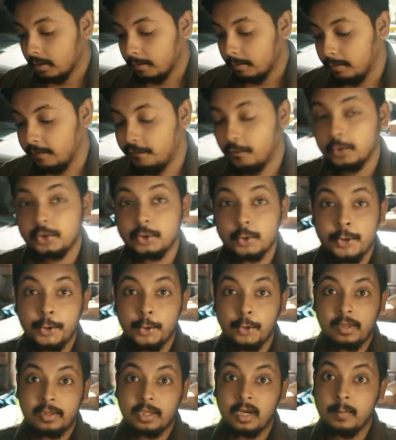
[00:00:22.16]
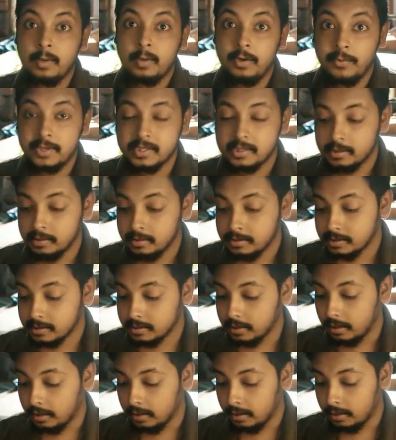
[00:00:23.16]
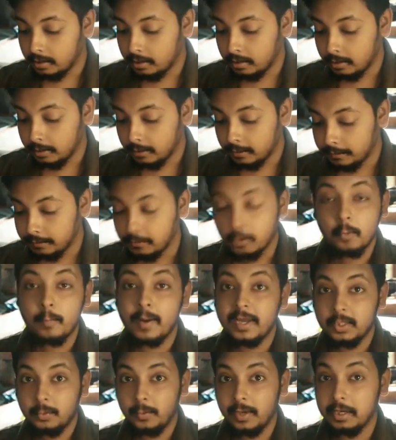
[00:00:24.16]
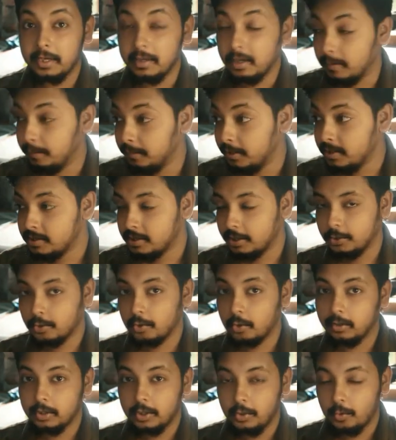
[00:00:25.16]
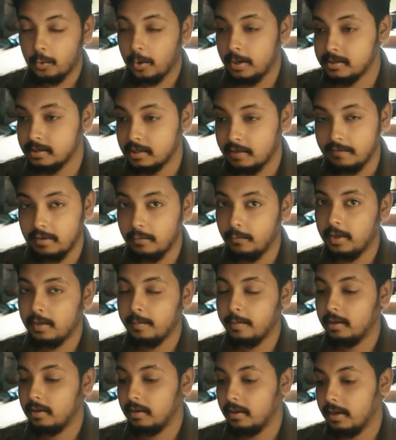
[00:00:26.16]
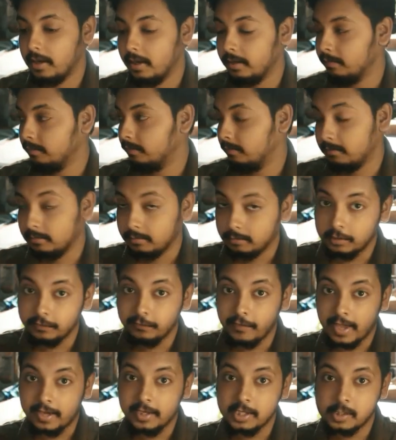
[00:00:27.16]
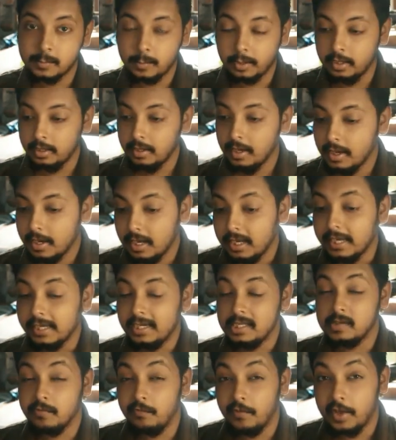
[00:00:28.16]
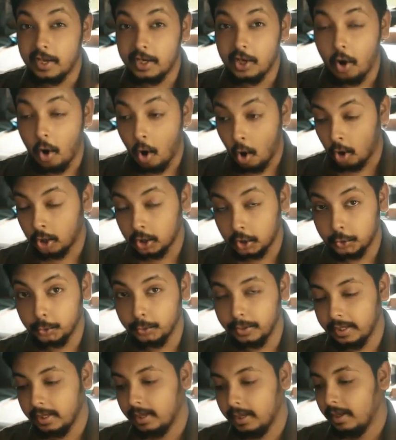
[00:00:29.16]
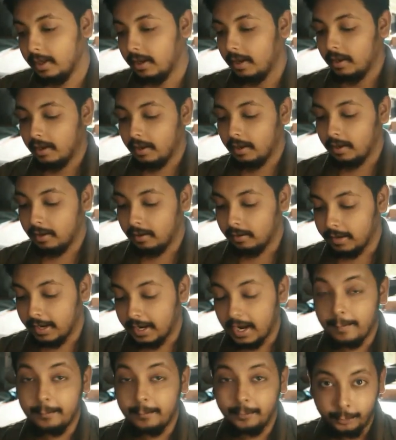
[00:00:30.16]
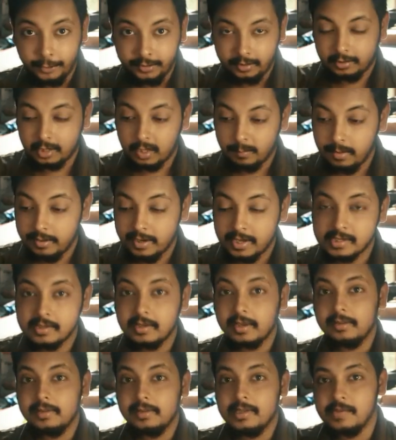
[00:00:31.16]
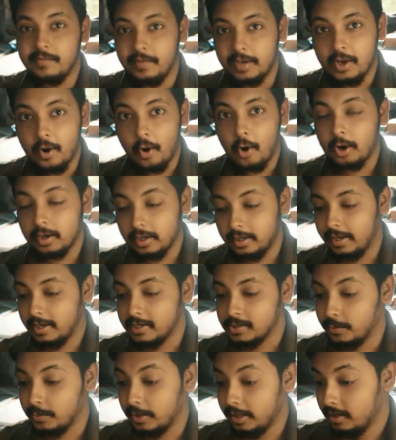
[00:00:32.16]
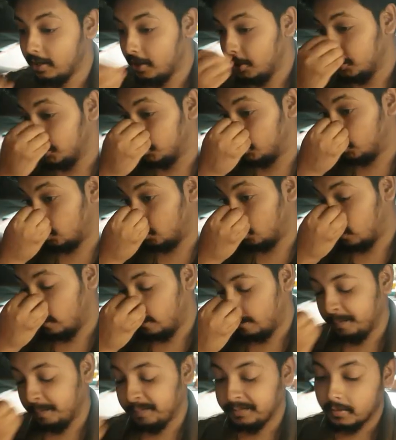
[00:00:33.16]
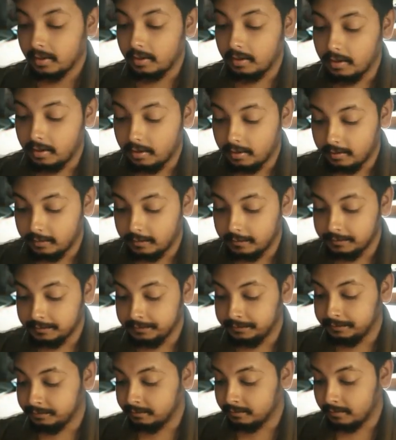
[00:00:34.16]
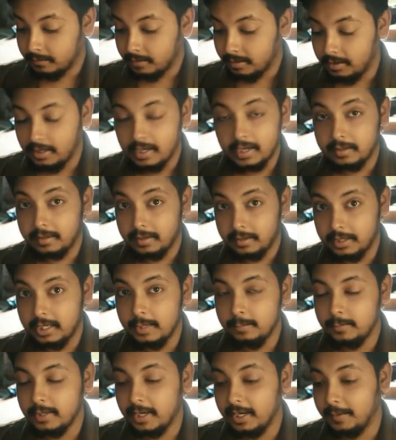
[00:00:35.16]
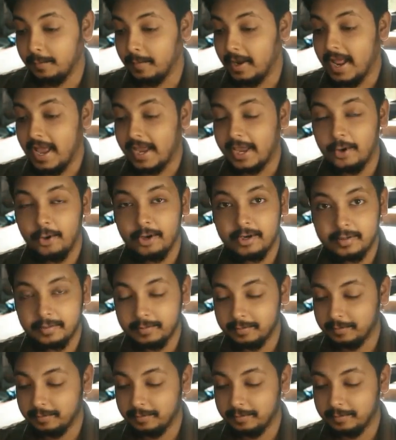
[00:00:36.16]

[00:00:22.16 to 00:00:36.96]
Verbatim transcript: before showing you the thermal results, uh, oh by the way, uh, please ignore all the noise everywhere because and fan is spinning it is very hot today uh, and i'm doing the thermal testing in this very hot day as well so um, yeah keep that in mind i cannot